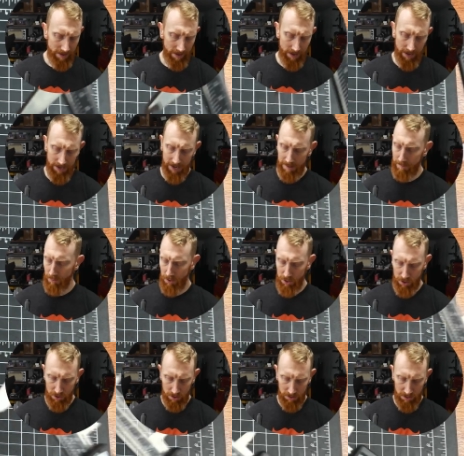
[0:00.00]
and I'm
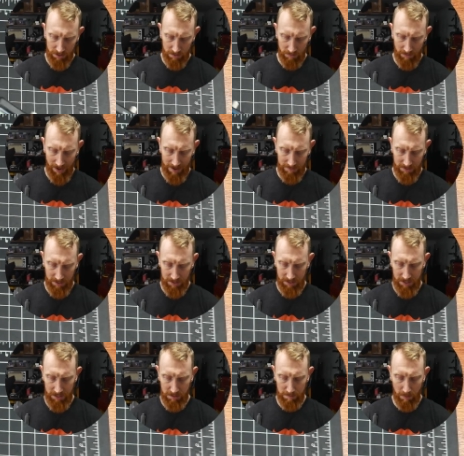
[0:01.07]
pretty sure these are
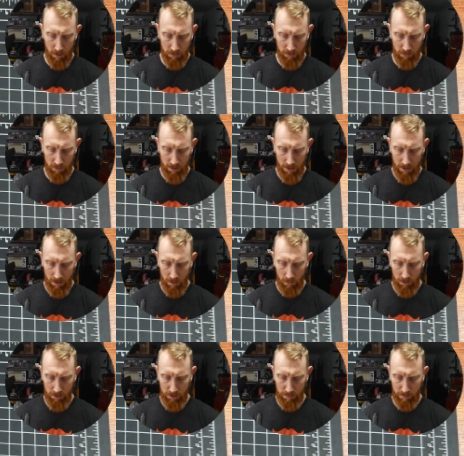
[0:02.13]
5/16 bolts,
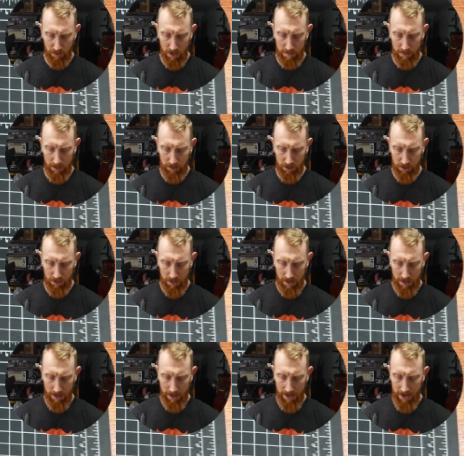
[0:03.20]
which is pretty much
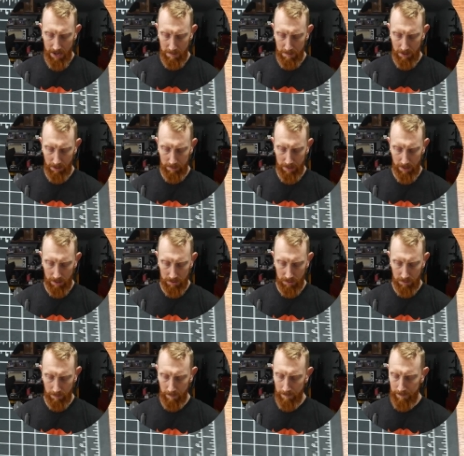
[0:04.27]
8
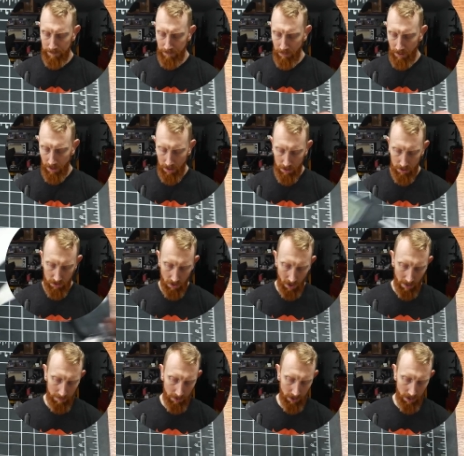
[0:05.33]
millimeters. So
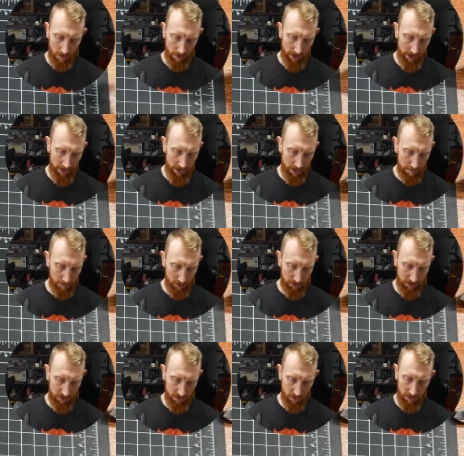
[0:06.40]
I'm going to go ahead and
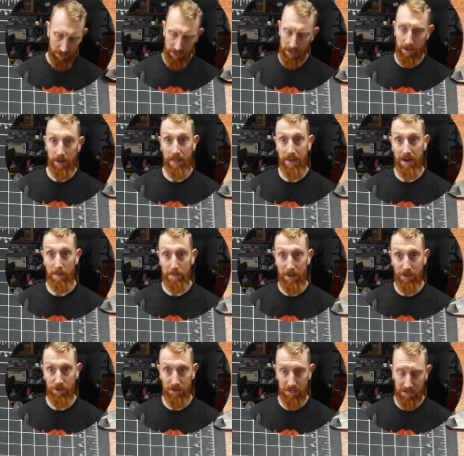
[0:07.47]
put these on here, and then I'll
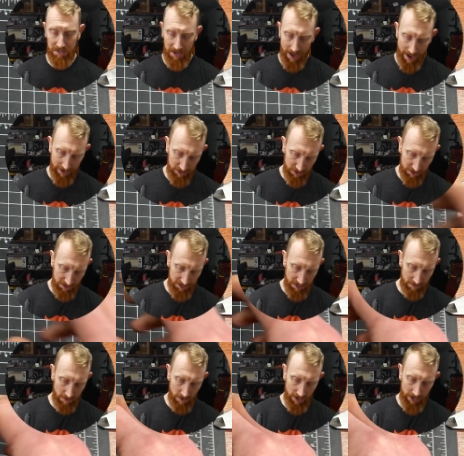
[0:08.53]
measure the stack just to
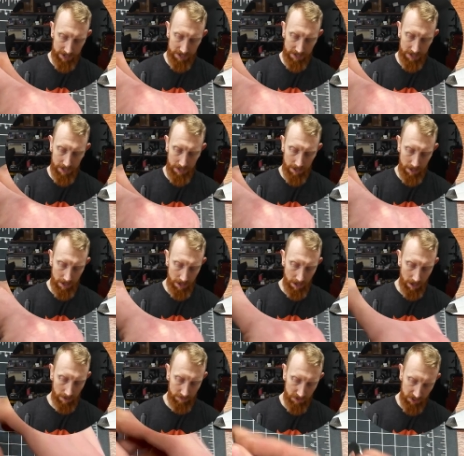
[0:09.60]
give you an idea
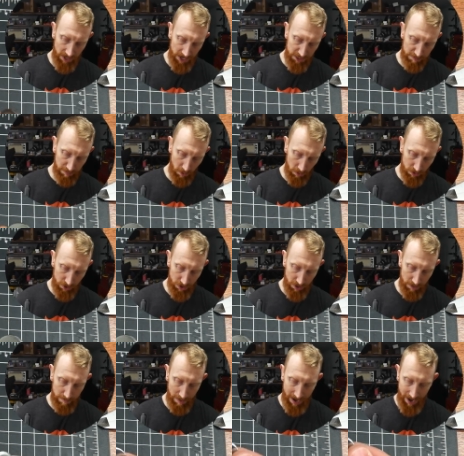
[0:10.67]
of the size bolts you
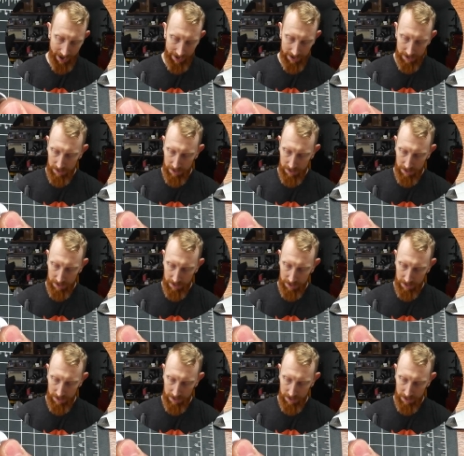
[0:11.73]
could buy.